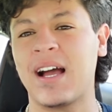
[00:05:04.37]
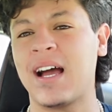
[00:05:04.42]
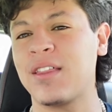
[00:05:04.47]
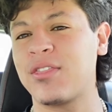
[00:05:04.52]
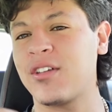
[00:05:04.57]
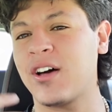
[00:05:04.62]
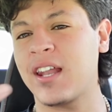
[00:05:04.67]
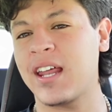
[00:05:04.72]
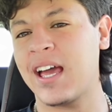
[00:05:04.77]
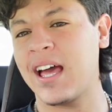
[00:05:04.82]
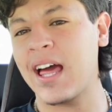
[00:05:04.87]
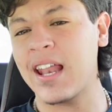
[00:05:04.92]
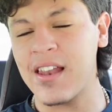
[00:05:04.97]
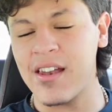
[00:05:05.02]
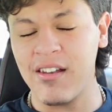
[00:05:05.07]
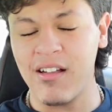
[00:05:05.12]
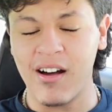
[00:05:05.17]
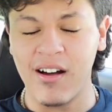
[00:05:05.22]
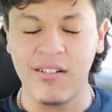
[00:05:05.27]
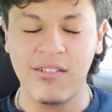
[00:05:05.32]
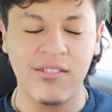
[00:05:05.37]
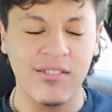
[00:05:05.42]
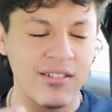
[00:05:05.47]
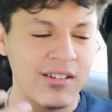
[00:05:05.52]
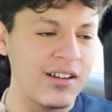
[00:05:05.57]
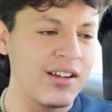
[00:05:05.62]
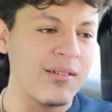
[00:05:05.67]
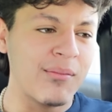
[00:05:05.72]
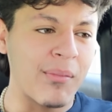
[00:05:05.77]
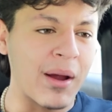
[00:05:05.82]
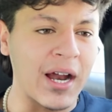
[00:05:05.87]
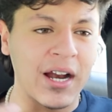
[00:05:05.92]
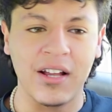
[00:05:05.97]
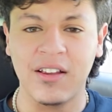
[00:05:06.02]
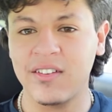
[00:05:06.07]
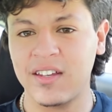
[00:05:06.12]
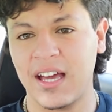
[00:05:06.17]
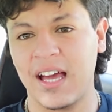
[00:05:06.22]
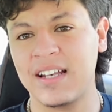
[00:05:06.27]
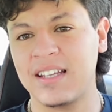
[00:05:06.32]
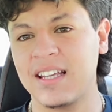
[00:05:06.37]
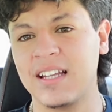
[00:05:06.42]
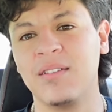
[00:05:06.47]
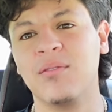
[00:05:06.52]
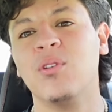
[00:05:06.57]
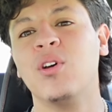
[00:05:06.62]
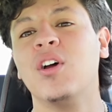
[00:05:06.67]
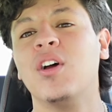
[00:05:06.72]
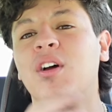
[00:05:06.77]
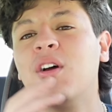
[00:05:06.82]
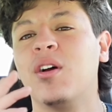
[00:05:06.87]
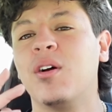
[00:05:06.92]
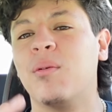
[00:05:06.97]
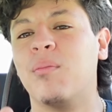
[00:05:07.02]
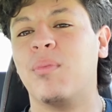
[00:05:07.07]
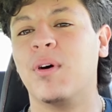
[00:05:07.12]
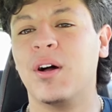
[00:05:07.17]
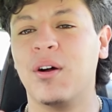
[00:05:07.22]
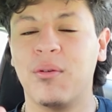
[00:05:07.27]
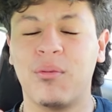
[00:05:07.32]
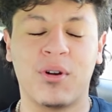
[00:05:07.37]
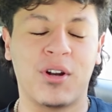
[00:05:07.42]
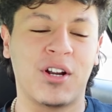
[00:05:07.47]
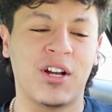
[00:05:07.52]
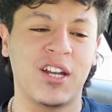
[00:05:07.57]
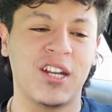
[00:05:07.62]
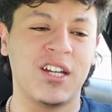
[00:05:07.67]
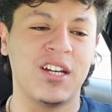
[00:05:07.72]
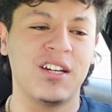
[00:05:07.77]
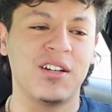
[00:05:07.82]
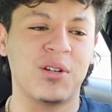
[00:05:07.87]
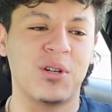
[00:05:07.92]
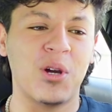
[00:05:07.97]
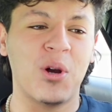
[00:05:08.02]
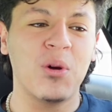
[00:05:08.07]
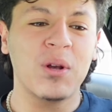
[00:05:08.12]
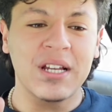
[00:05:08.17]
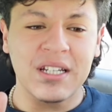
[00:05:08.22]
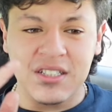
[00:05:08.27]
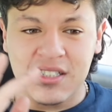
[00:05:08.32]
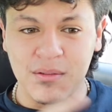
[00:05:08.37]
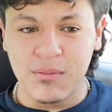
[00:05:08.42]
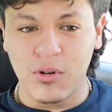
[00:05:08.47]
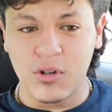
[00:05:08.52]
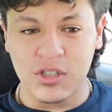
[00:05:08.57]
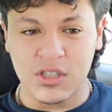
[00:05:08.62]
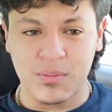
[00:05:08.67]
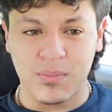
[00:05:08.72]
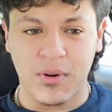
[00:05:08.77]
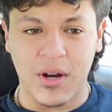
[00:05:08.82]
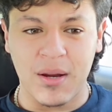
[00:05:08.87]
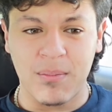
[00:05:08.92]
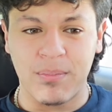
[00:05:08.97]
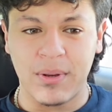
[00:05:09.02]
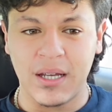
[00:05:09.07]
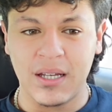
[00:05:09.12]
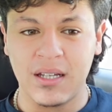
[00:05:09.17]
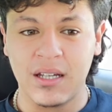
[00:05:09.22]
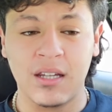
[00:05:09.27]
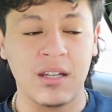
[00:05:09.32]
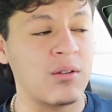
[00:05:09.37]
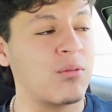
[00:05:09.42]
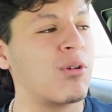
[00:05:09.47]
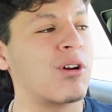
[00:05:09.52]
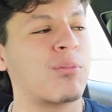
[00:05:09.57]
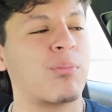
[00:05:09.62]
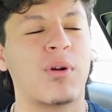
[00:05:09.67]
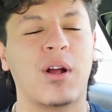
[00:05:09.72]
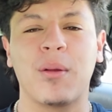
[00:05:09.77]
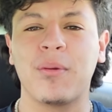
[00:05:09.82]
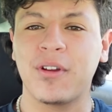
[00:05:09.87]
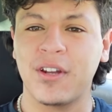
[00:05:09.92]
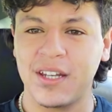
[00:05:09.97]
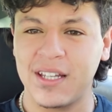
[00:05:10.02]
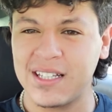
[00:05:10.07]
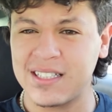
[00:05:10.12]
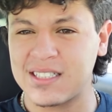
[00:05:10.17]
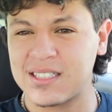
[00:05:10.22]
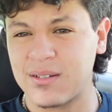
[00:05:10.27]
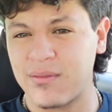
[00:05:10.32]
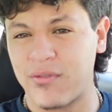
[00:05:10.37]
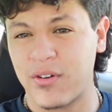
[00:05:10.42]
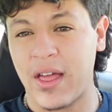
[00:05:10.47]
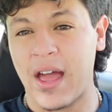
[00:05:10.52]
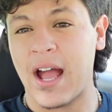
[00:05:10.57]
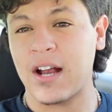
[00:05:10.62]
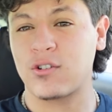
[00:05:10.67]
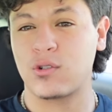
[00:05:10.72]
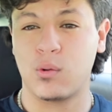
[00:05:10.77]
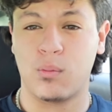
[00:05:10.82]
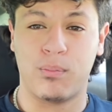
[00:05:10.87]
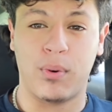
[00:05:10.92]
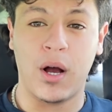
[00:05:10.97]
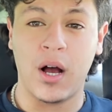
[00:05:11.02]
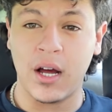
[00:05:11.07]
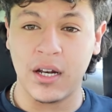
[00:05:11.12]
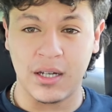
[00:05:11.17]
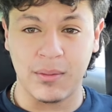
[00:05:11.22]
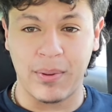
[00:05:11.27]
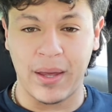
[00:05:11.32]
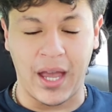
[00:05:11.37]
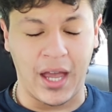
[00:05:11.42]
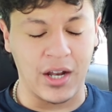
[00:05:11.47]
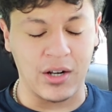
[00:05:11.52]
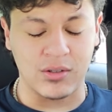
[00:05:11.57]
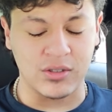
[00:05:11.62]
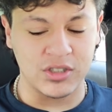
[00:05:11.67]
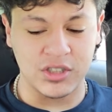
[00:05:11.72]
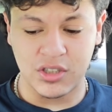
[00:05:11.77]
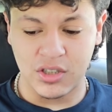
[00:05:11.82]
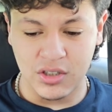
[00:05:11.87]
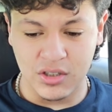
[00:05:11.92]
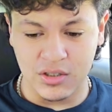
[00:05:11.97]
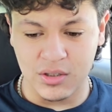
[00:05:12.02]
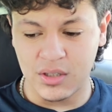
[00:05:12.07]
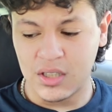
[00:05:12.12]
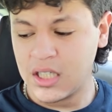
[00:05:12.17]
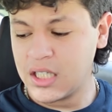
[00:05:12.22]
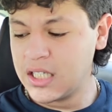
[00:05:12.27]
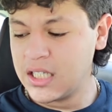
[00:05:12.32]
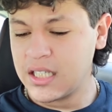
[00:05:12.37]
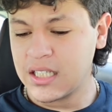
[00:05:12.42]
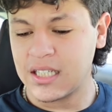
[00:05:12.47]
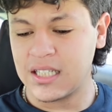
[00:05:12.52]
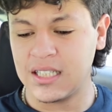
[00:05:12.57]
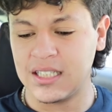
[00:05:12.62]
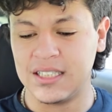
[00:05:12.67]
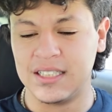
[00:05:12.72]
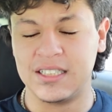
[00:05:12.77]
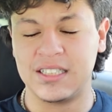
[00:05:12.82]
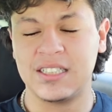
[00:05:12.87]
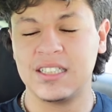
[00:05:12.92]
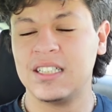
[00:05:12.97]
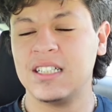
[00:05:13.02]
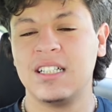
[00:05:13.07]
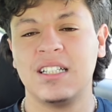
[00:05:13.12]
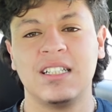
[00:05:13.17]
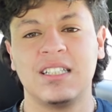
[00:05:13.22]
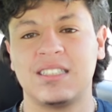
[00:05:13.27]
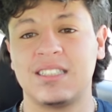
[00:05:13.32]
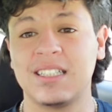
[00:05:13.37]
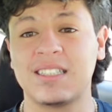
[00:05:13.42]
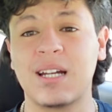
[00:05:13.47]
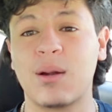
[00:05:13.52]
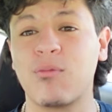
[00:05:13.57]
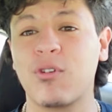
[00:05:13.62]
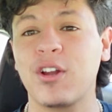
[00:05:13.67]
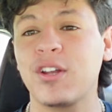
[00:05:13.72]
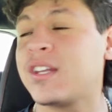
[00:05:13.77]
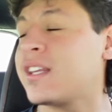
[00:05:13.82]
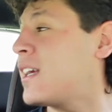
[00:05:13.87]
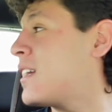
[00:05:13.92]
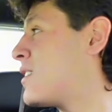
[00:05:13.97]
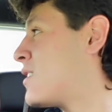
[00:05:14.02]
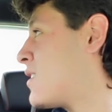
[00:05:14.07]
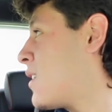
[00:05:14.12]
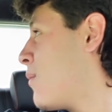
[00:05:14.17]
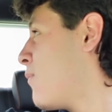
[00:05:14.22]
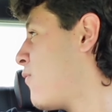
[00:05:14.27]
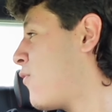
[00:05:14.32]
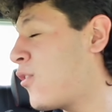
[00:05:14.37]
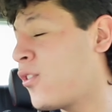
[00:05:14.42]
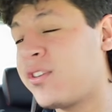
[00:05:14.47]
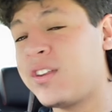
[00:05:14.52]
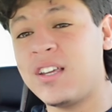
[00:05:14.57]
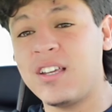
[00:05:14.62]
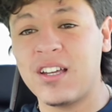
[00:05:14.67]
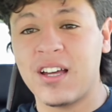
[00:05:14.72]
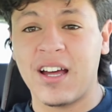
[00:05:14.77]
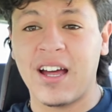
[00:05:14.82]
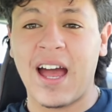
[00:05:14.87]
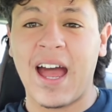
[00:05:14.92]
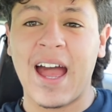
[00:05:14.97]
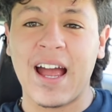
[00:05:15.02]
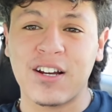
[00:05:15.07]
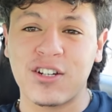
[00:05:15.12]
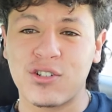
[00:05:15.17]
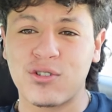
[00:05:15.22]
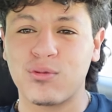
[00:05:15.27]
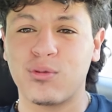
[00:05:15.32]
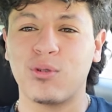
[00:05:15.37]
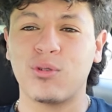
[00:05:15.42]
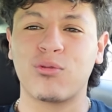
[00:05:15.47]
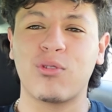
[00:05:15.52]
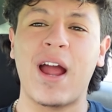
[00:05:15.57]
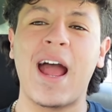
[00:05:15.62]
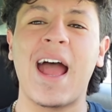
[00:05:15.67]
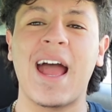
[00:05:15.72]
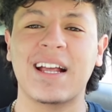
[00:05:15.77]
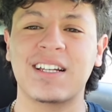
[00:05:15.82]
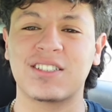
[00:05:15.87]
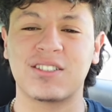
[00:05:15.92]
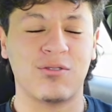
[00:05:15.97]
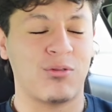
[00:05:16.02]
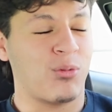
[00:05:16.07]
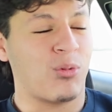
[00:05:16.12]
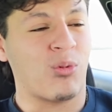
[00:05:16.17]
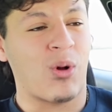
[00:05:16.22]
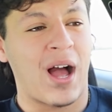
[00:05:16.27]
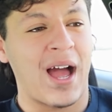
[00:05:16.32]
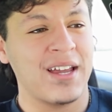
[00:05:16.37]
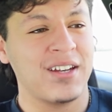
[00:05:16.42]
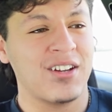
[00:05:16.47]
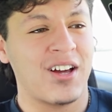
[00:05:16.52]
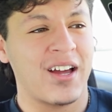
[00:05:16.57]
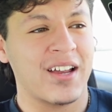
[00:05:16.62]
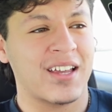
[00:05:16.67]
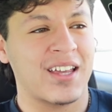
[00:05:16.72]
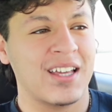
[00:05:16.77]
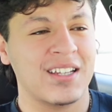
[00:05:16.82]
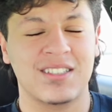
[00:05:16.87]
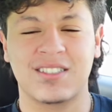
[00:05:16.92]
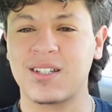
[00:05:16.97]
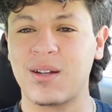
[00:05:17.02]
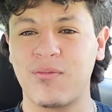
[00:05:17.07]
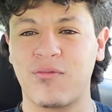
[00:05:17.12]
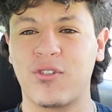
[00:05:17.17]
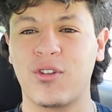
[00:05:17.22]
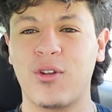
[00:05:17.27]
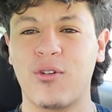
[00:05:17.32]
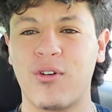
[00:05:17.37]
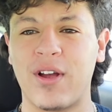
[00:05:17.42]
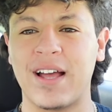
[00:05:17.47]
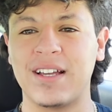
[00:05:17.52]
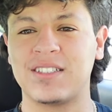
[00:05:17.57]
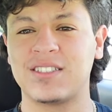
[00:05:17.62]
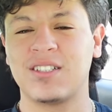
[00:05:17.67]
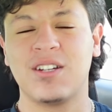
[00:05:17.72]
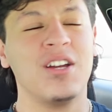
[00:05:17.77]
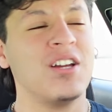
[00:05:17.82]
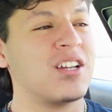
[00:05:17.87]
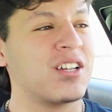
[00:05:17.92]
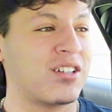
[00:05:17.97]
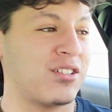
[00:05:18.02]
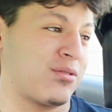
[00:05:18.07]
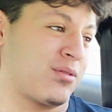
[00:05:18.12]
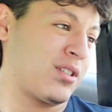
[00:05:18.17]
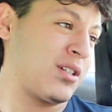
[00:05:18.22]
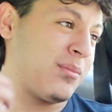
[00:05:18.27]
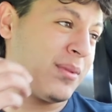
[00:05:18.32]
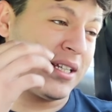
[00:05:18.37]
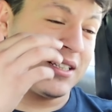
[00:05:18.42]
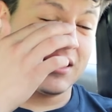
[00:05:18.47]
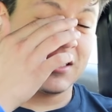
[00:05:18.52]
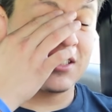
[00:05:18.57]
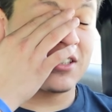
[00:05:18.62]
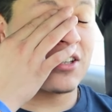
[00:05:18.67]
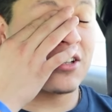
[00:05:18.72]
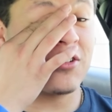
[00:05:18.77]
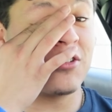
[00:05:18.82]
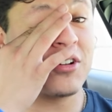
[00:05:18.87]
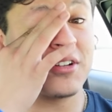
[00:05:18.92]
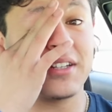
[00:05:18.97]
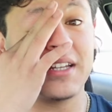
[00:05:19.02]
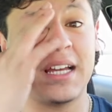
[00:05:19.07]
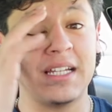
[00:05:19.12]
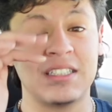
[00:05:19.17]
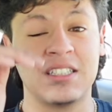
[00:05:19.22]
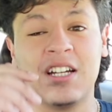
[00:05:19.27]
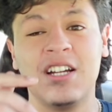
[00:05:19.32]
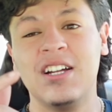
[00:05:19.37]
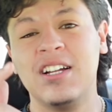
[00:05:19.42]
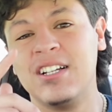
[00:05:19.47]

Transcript: I thought I had enough. Apparently I didn't. But we're gonna go get some more spray paint, and then we're probably gonna get some for the actual body panels too. Because since I'm running to get some for the actual racks, why not get some for the rest? Because we're gonna make this thing look nice.